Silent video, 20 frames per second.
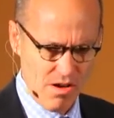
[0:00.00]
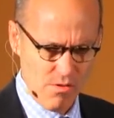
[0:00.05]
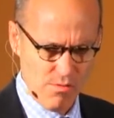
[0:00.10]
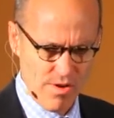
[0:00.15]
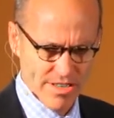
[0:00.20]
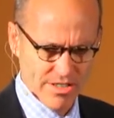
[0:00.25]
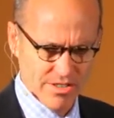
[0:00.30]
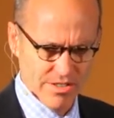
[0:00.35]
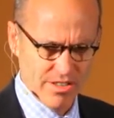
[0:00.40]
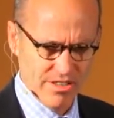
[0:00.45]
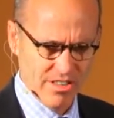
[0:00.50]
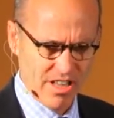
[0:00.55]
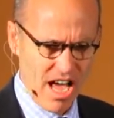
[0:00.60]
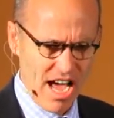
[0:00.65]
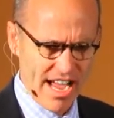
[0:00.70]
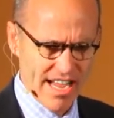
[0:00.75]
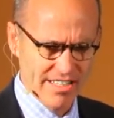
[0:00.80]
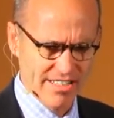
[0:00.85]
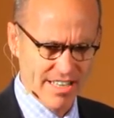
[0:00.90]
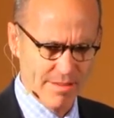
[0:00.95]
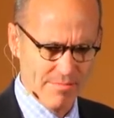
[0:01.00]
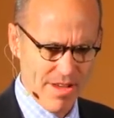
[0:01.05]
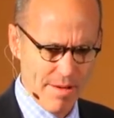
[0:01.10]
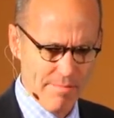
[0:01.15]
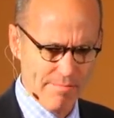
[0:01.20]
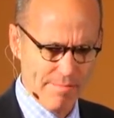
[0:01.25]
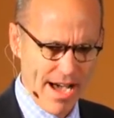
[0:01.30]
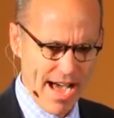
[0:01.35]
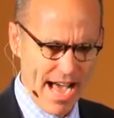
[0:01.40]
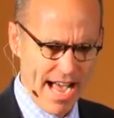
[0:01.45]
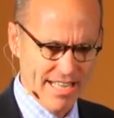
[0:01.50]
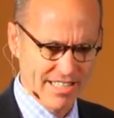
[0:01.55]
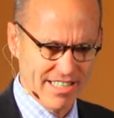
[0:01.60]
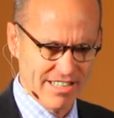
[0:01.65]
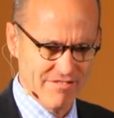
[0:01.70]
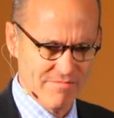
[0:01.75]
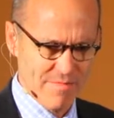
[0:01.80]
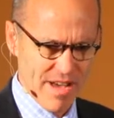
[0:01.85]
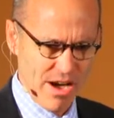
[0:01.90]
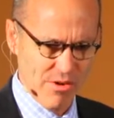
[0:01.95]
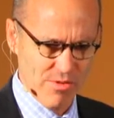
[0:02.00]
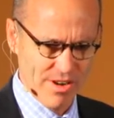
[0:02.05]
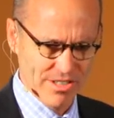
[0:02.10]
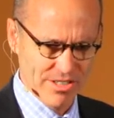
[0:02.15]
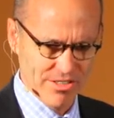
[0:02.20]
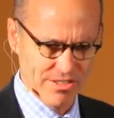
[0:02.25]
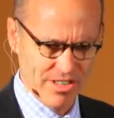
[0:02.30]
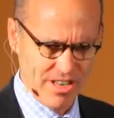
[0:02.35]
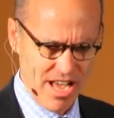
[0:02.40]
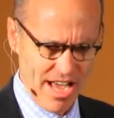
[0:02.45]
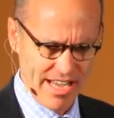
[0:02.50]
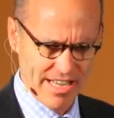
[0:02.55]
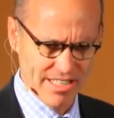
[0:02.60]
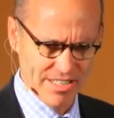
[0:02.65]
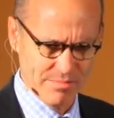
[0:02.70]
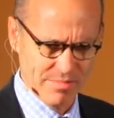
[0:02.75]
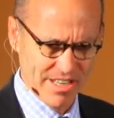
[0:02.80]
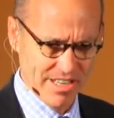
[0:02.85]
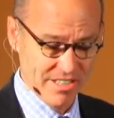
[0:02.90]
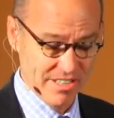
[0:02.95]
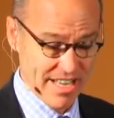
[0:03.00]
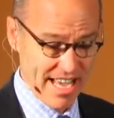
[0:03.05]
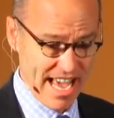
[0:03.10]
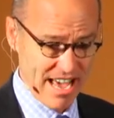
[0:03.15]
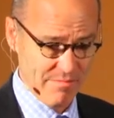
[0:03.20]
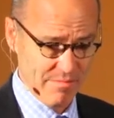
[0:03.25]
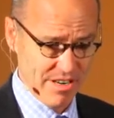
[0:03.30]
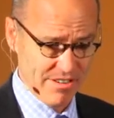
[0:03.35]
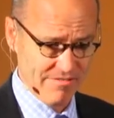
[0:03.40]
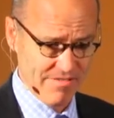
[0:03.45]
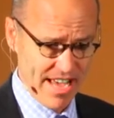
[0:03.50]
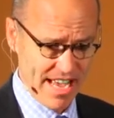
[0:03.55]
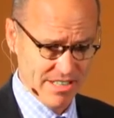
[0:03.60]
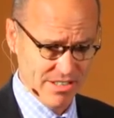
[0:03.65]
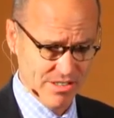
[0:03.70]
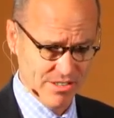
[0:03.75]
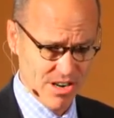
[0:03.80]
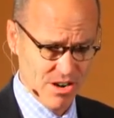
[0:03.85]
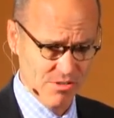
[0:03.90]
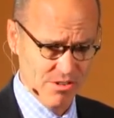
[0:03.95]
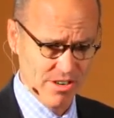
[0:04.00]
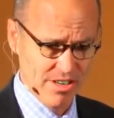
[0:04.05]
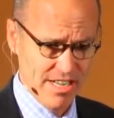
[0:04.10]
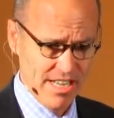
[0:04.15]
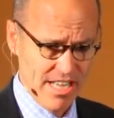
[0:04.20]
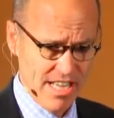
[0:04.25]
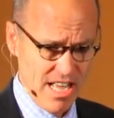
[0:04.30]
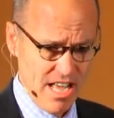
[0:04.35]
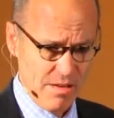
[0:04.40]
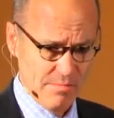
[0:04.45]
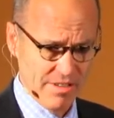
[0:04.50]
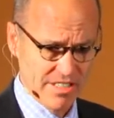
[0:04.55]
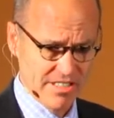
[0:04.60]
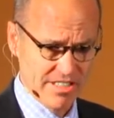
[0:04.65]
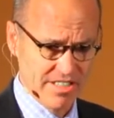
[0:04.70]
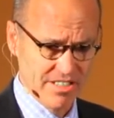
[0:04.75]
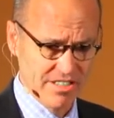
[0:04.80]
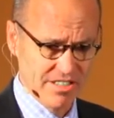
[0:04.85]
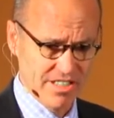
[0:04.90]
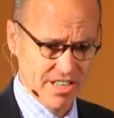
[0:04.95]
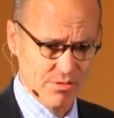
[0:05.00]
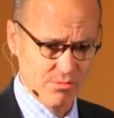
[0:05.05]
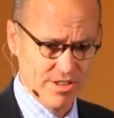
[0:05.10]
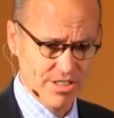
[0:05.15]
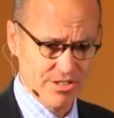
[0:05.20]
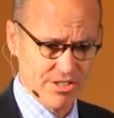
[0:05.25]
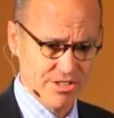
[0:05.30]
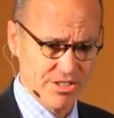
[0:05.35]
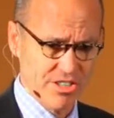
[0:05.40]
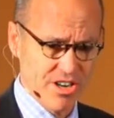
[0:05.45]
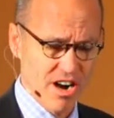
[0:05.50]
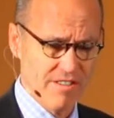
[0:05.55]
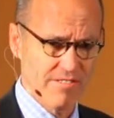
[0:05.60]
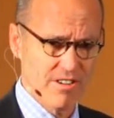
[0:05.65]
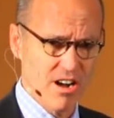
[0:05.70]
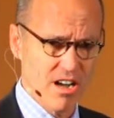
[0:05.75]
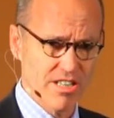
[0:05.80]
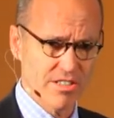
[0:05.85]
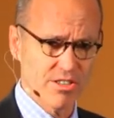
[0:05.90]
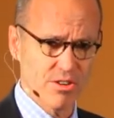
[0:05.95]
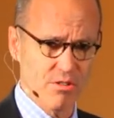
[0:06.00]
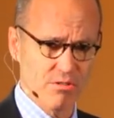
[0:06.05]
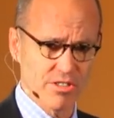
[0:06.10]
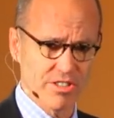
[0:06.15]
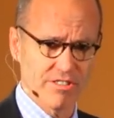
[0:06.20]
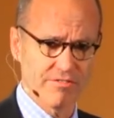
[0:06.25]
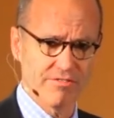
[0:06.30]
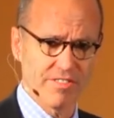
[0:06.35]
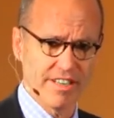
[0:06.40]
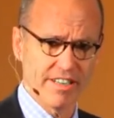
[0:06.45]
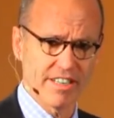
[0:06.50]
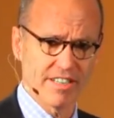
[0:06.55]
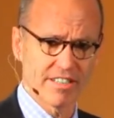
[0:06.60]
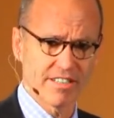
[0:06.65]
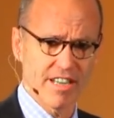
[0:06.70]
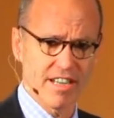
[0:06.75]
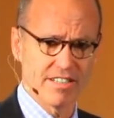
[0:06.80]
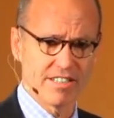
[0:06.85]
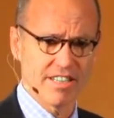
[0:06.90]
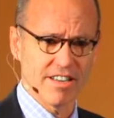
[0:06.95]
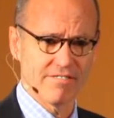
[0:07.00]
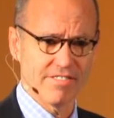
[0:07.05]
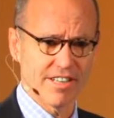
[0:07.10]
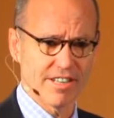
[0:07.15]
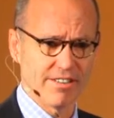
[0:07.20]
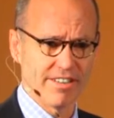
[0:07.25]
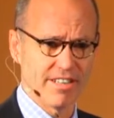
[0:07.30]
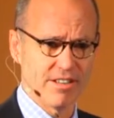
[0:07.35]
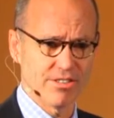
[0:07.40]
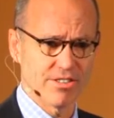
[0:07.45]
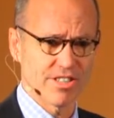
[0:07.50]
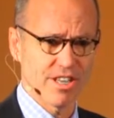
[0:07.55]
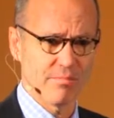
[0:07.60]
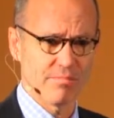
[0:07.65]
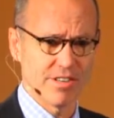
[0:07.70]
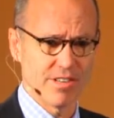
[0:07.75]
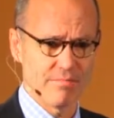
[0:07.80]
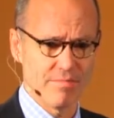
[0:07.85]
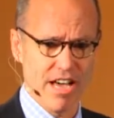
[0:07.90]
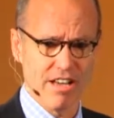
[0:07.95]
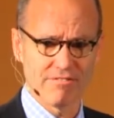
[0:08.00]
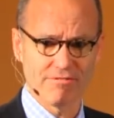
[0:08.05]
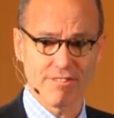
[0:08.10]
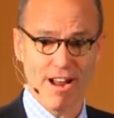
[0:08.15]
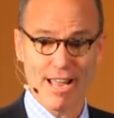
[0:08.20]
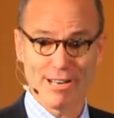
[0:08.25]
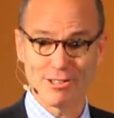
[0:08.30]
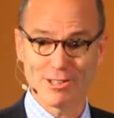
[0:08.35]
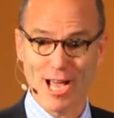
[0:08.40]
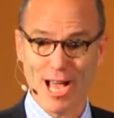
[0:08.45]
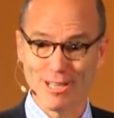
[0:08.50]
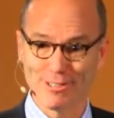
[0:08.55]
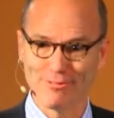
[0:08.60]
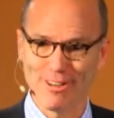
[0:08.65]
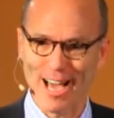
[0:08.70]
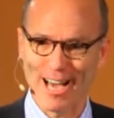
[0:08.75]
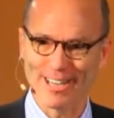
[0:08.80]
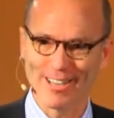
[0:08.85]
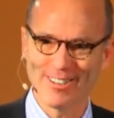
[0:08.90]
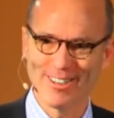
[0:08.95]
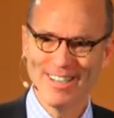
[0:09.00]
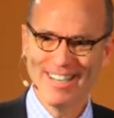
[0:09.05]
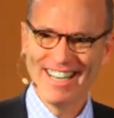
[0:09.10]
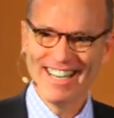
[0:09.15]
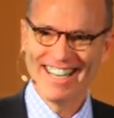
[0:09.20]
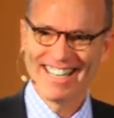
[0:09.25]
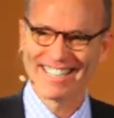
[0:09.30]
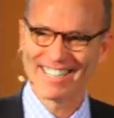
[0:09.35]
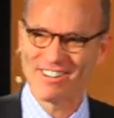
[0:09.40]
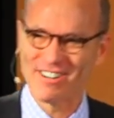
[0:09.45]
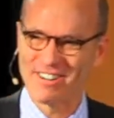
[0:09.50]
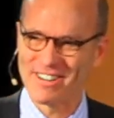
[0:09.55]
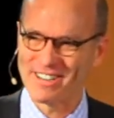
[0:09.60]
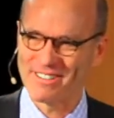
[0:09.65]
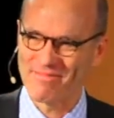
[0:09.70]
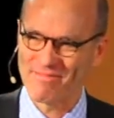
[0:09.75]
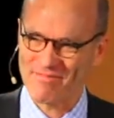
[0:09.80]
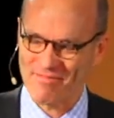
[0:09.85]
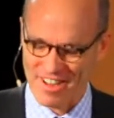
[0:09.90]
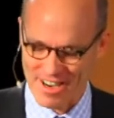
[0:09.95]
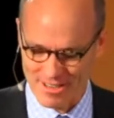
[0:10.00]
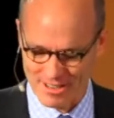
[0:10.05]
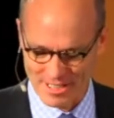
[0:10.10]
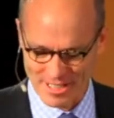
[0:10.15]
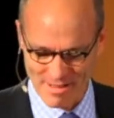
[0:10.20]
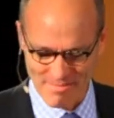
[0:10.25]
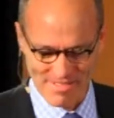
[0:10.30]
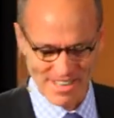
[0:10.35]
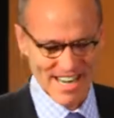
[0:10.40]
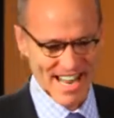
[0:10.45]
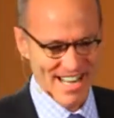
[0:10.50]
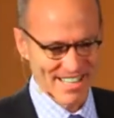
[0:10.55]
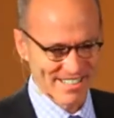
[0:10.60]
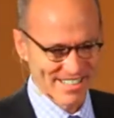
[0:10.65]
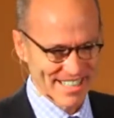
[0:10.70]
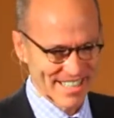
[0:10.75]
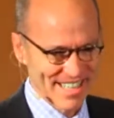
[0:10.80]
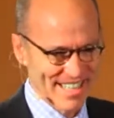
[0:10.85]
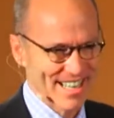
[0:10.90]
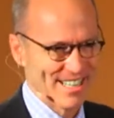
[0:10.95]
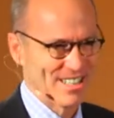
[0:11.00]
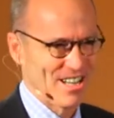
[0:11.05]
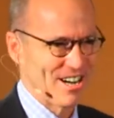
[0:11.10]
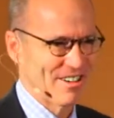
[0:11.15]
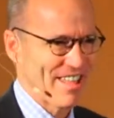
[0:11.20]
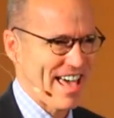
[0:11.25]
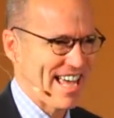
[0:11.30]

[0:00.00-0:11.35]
Western Alliance. I'm not positive about Western Alliance because they have been a fast grower. But since Richard Sarver also owns the Phoenix Suns, I figure he knows something about franchise value. So he figured something out along